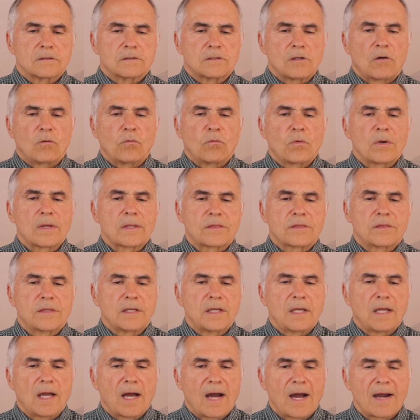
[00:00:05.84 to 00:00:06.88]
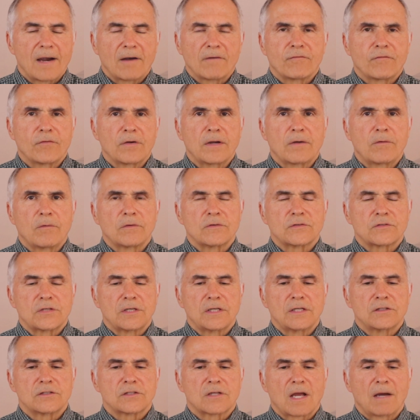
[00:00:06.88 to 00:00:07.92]
So with the higher
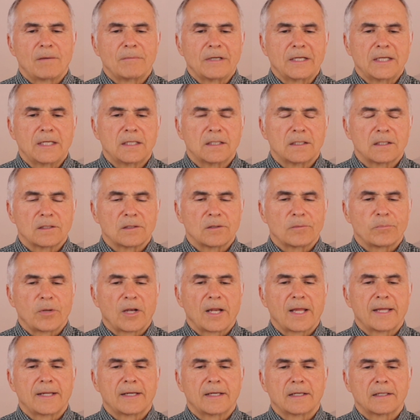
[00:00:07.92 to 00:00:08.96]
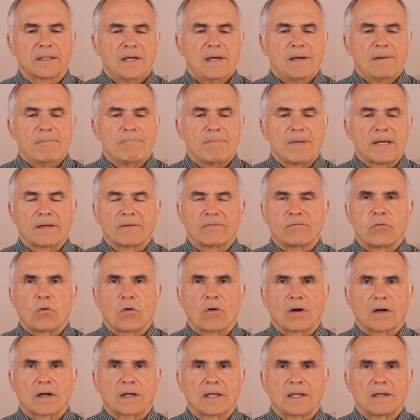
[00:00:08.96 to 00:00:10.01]
frequencies coming into the planet,
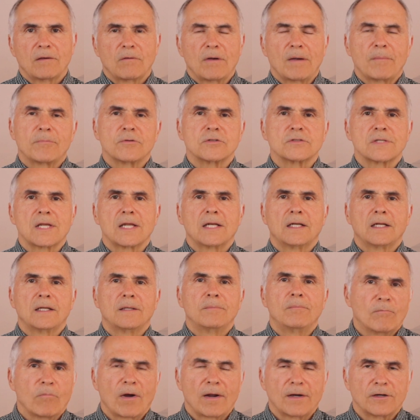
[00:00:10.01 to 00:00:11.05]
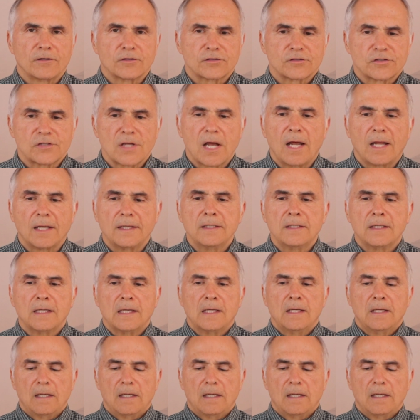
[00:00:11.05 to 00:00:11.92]
metaphorically represented brighter sun,